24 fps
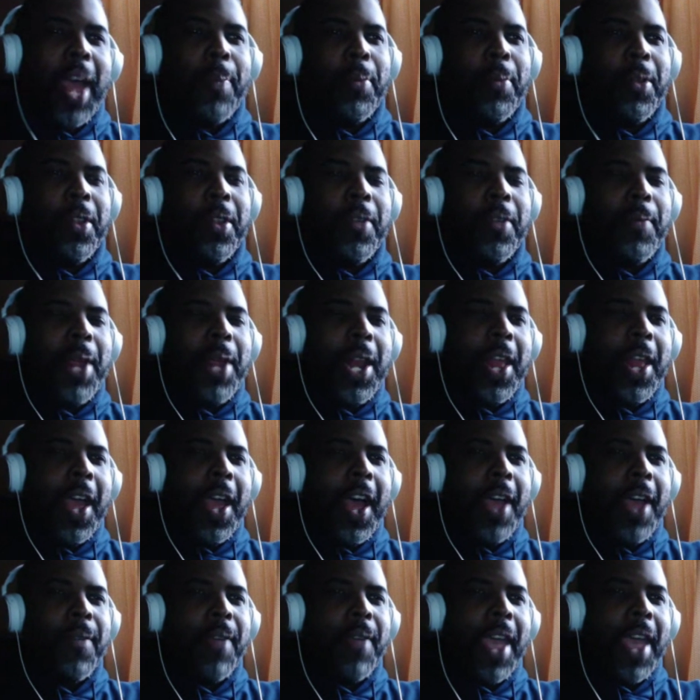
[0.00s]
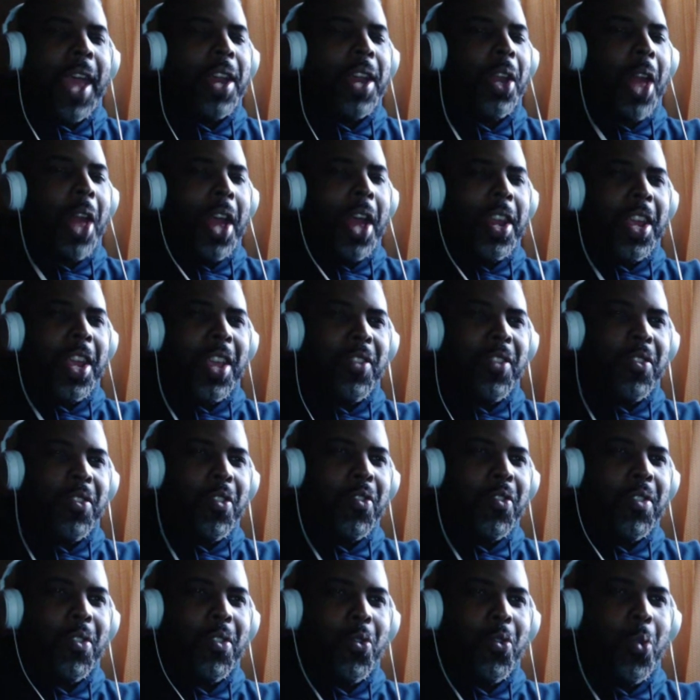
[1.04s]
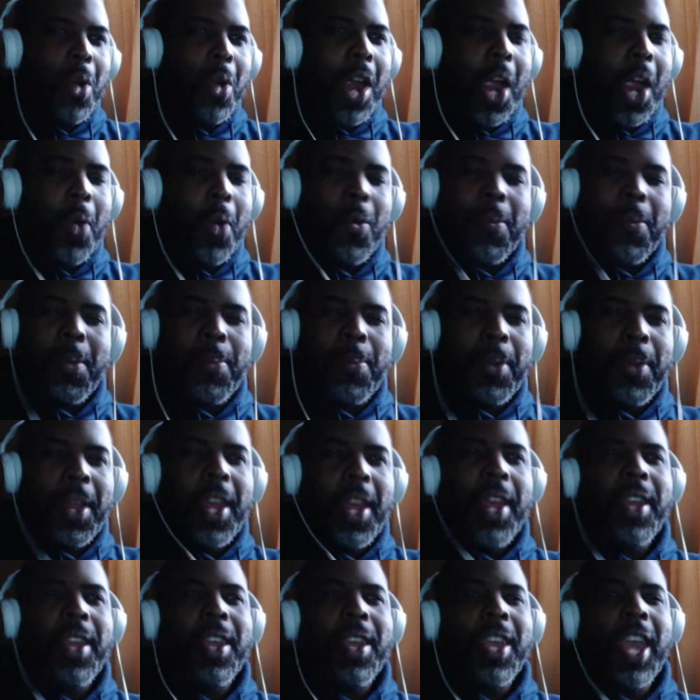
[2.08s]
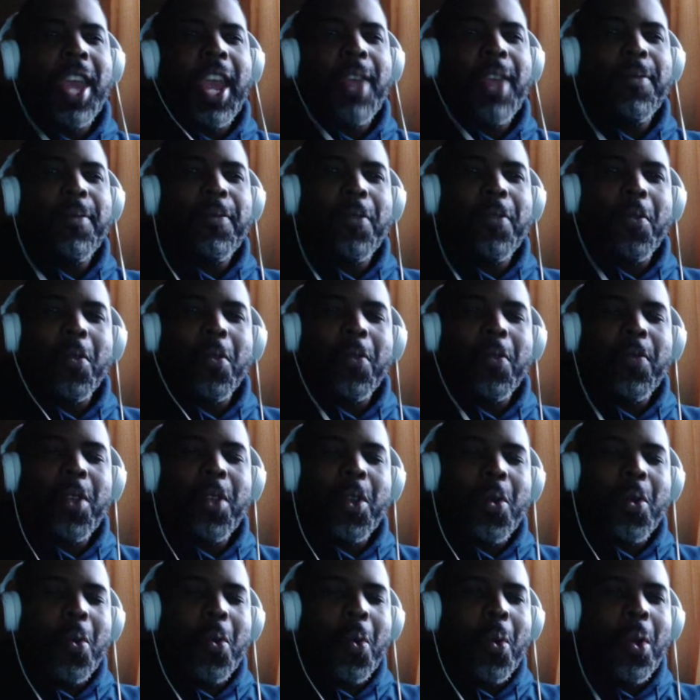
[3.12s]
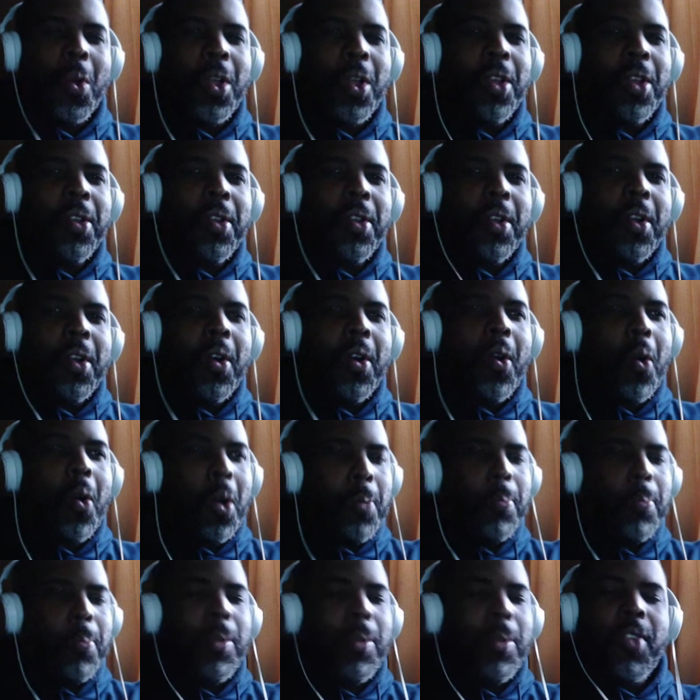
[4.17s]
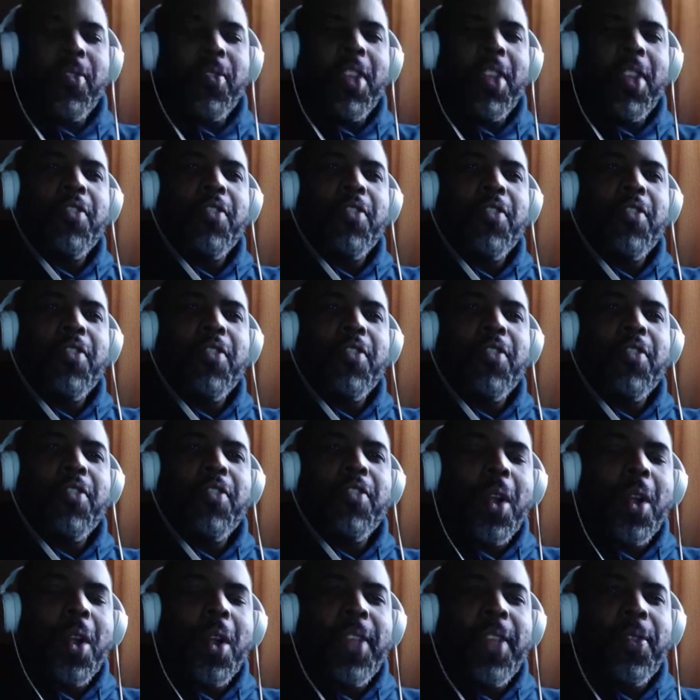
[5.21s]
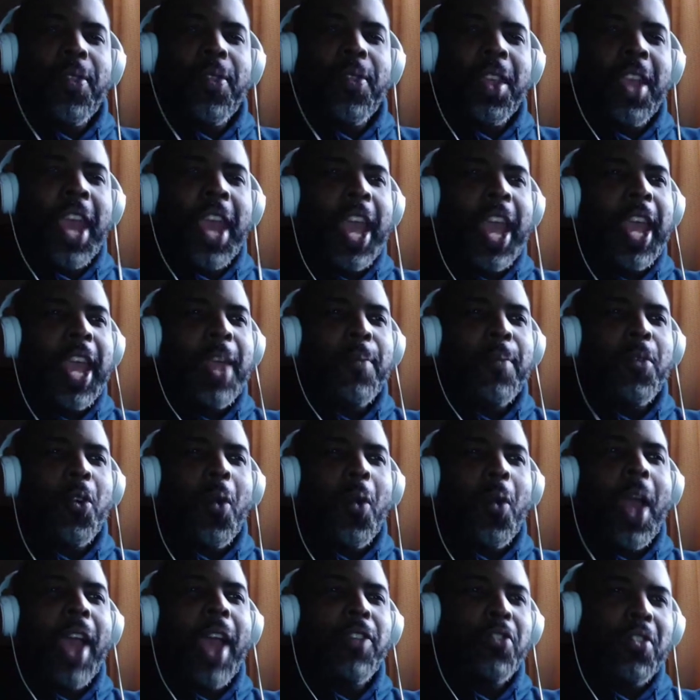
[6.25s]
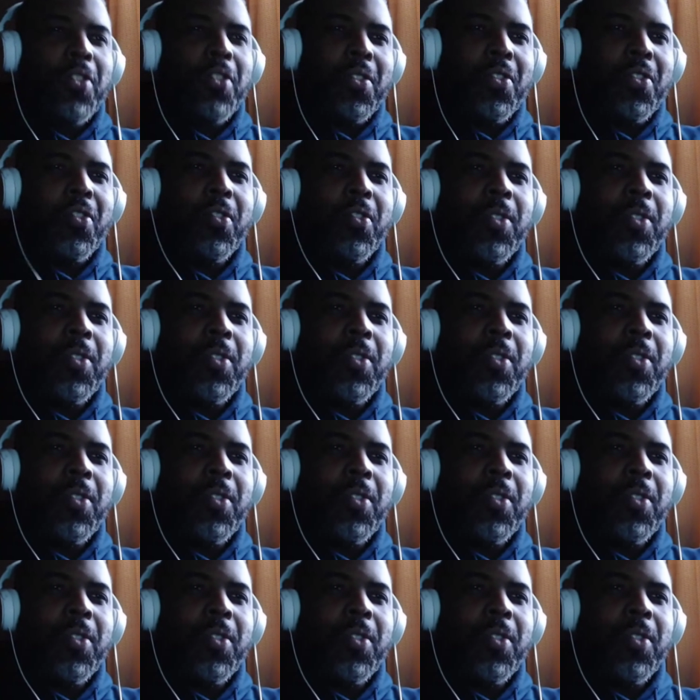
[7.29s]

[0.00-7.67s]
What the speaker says: I mean, I've had a lot of instances where I will be playing a game for review on PlayStation 4, and the game crashes